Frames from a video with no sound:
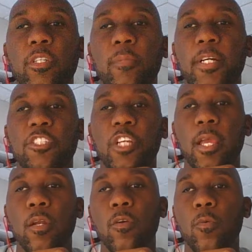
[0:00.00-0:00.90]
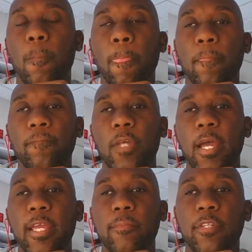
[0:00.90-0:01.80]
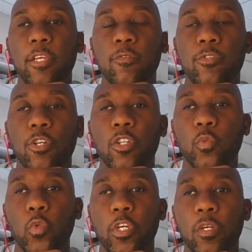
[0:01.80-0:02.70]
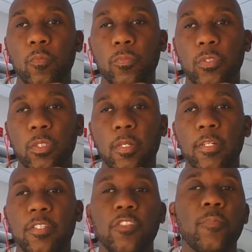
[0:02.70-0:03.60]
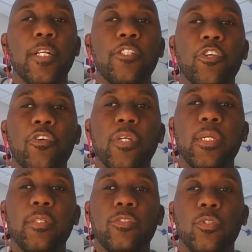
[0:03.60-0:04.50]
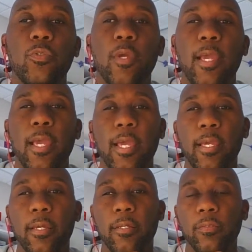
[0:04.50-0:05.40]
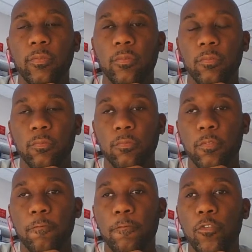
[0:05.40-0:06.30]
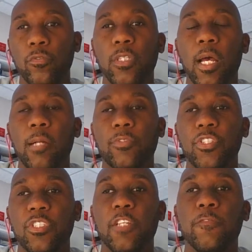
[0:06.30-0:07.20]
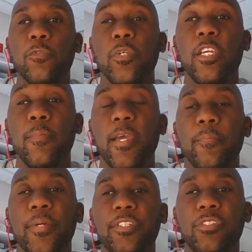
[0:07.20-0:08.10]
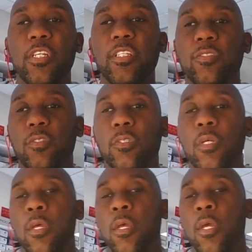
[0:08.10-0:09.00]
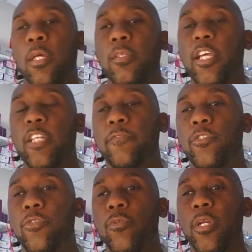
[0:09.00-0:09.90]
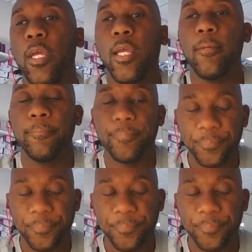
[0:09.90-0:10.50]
To my channel. I am Daniel Charles Williams, and this is my journey to a full-time successful eBay business. Thanks for tuning in.